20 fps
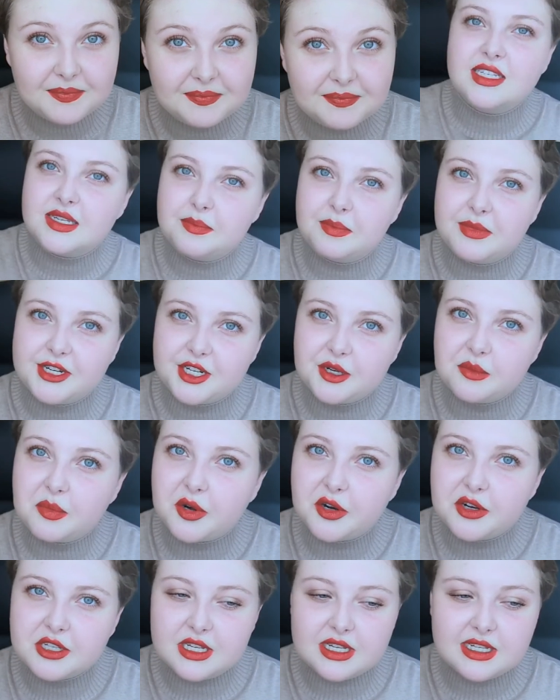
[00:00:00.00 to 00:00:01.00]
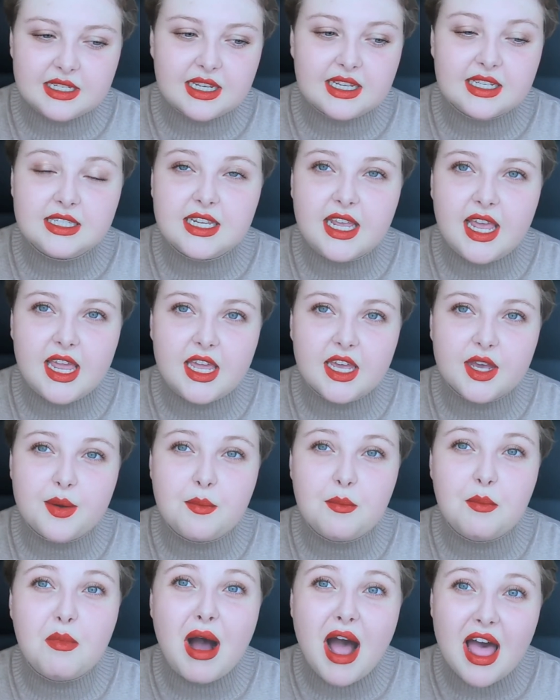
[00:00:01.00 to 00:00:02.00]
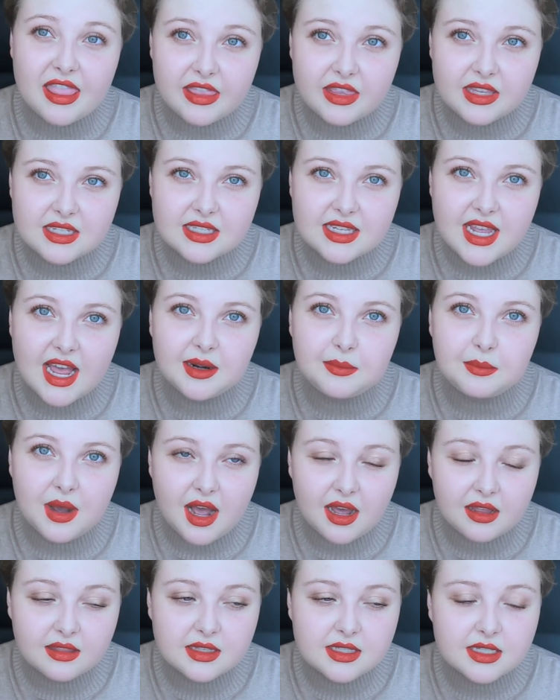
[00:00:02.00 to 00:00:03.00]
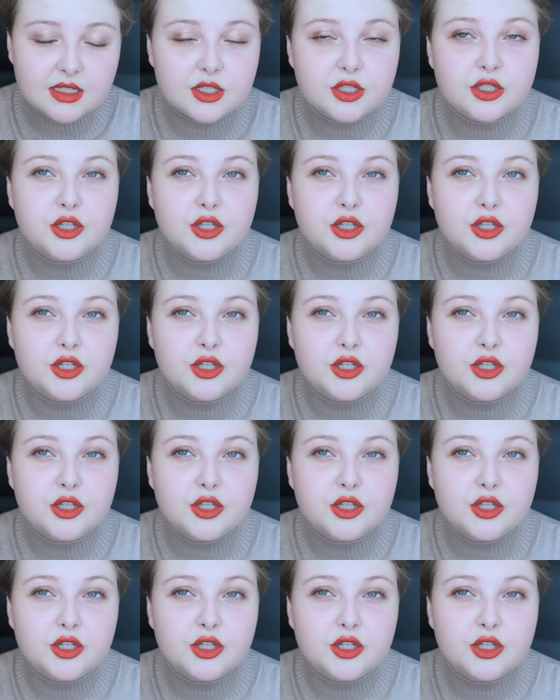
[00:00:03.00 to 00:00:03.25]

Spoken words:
The submission process can take months and months,